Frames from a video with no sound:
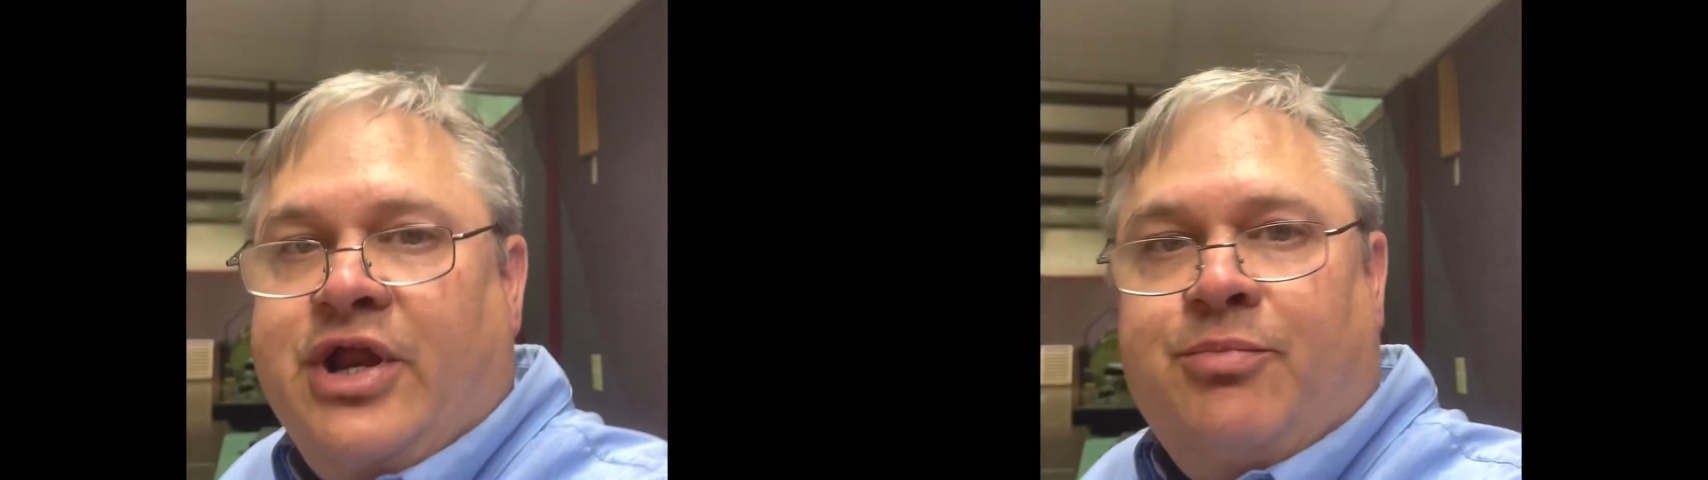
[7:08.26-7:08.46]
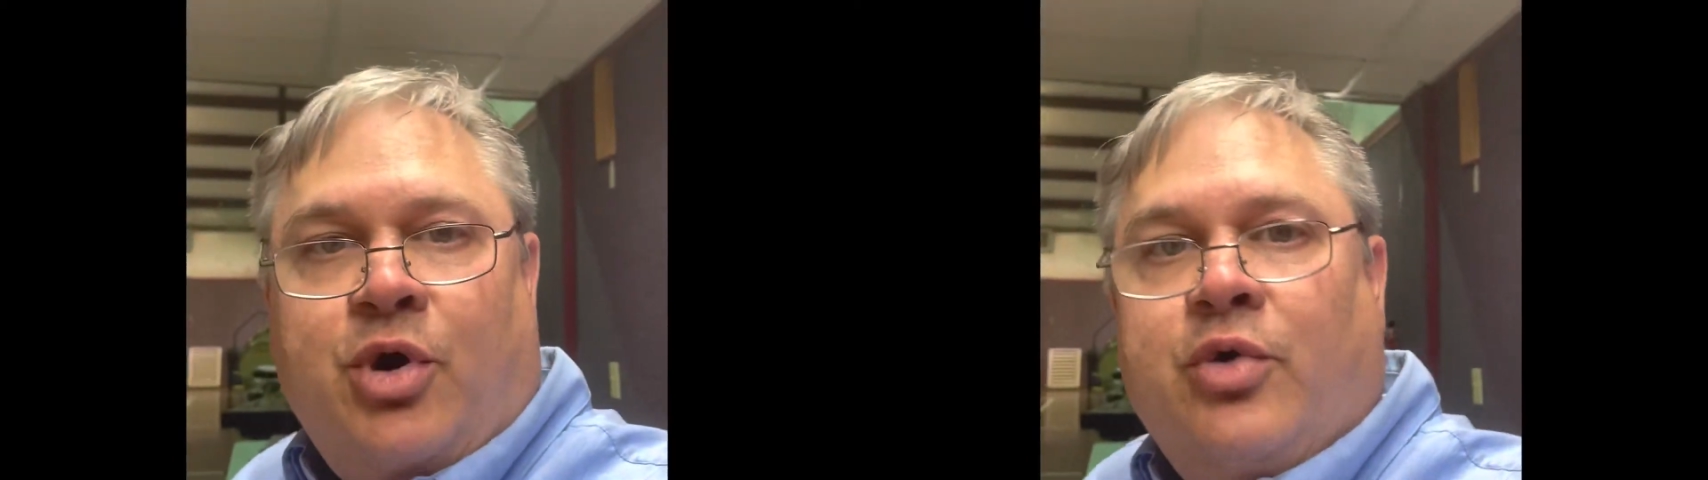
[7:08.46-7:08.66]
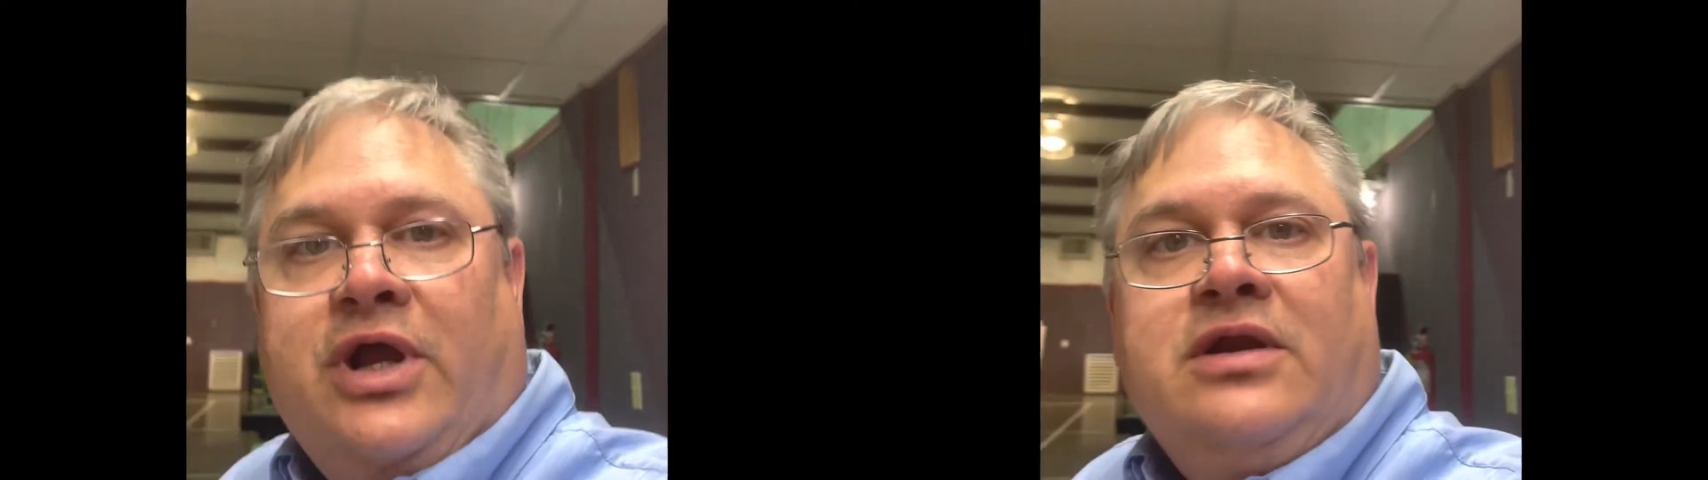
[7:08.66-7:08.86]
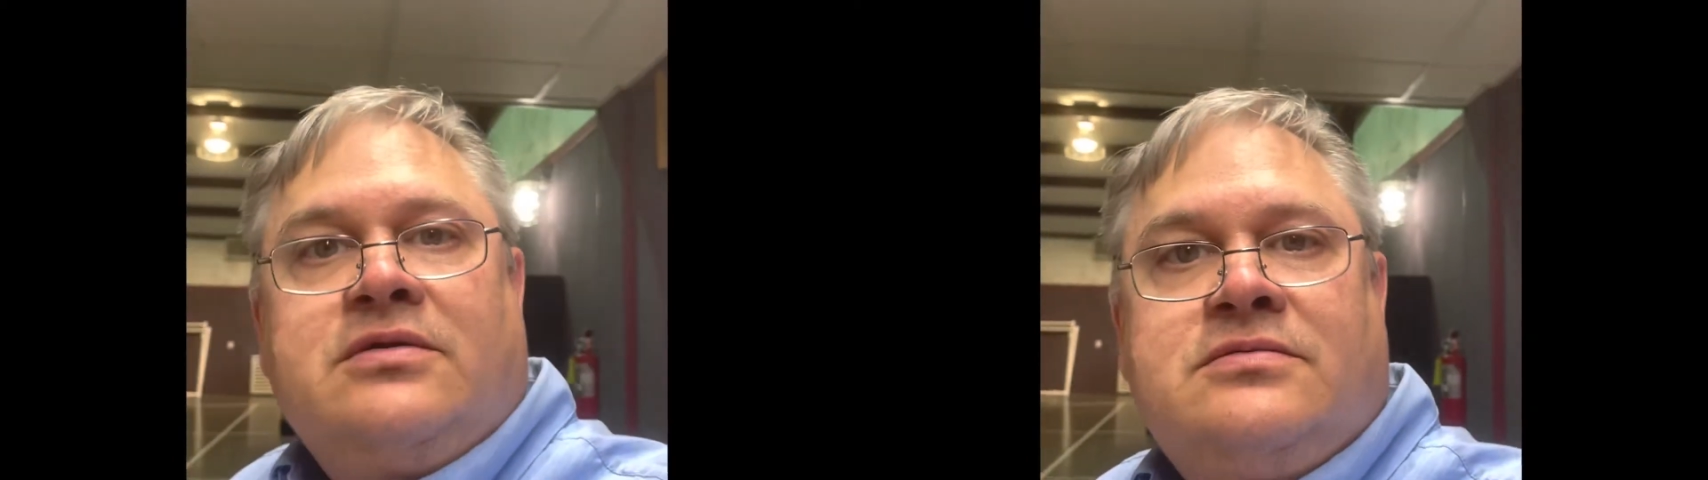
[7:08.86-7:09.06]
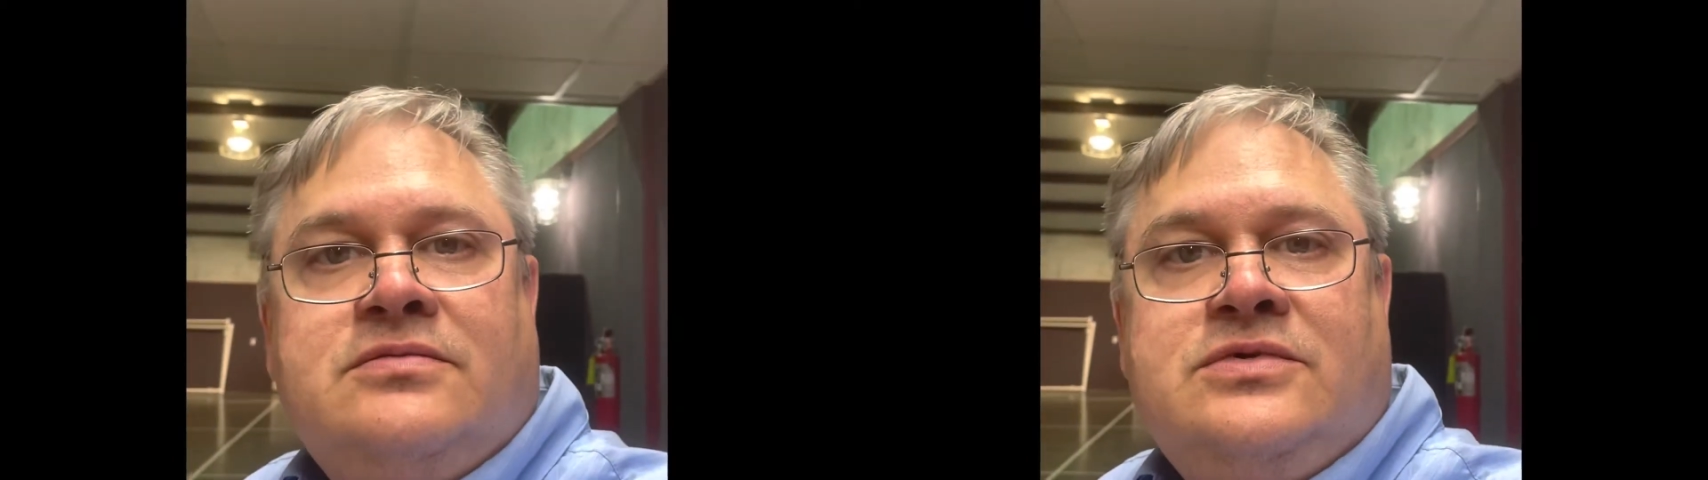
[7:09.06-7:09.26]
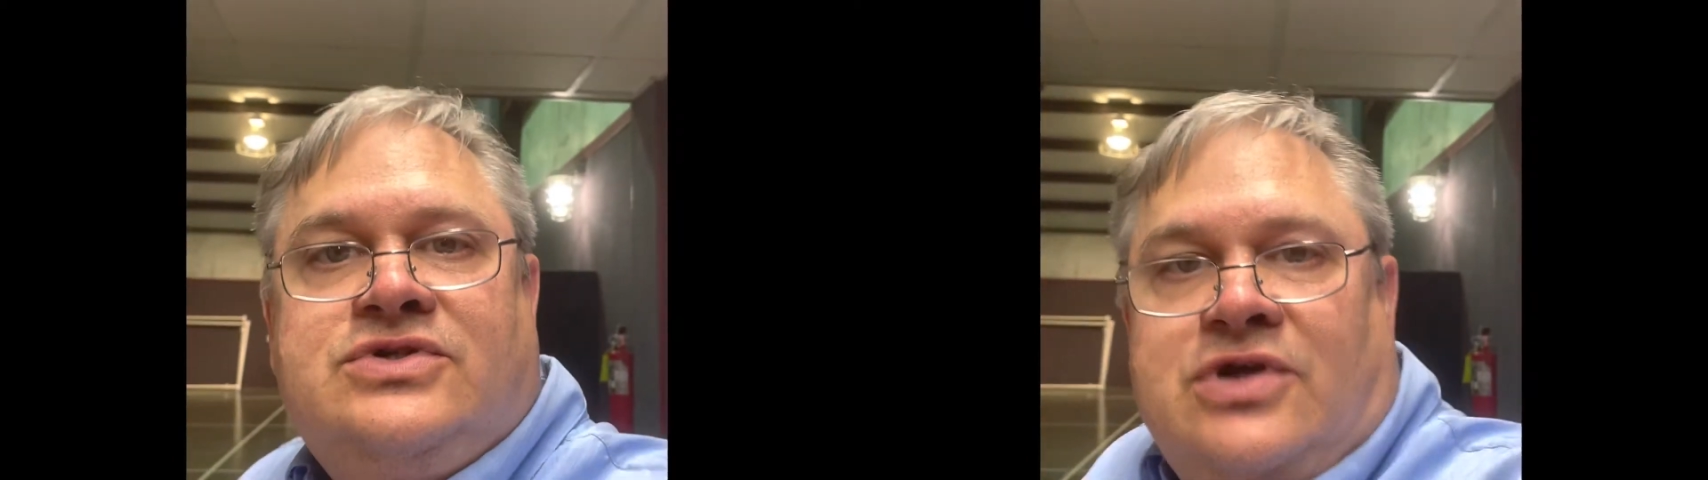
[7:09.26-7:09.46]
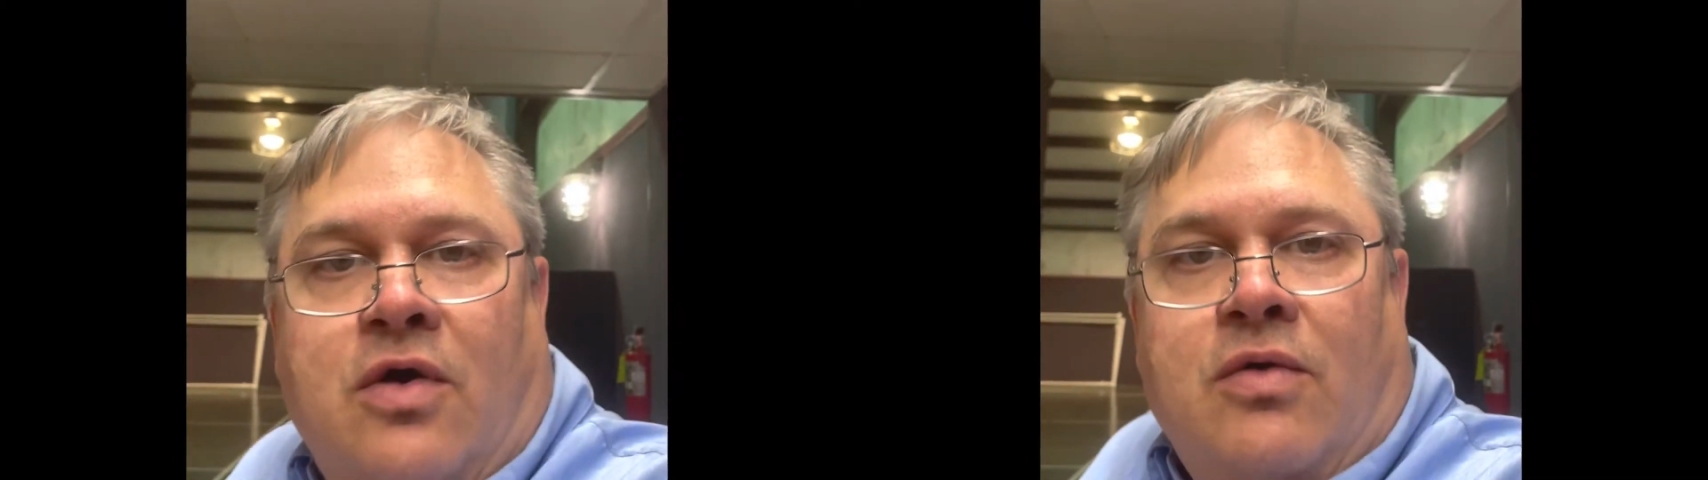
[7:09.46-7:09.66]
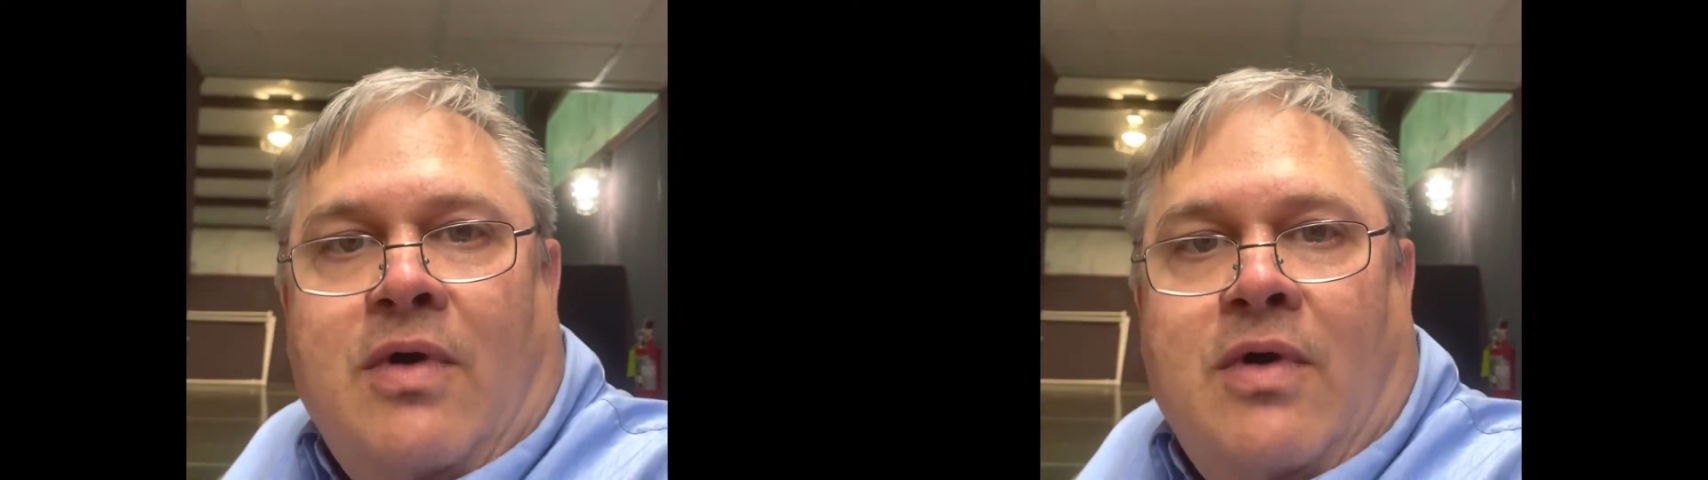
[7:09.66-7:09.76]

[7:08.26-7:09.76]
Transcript: broken, so